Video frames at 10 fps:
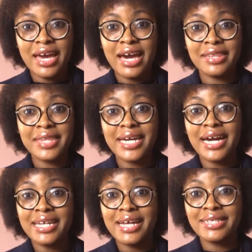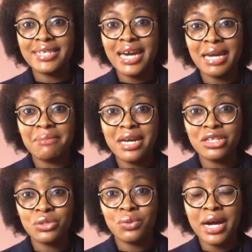I think at that time,
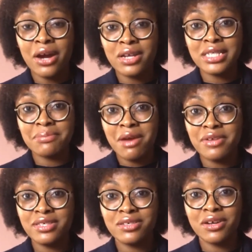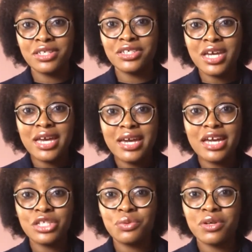it were, according to my research,
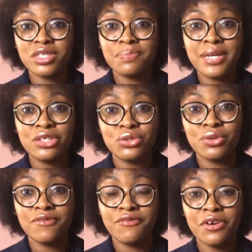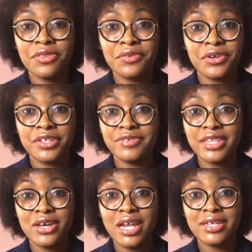it was being sold for
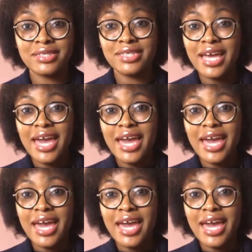$300,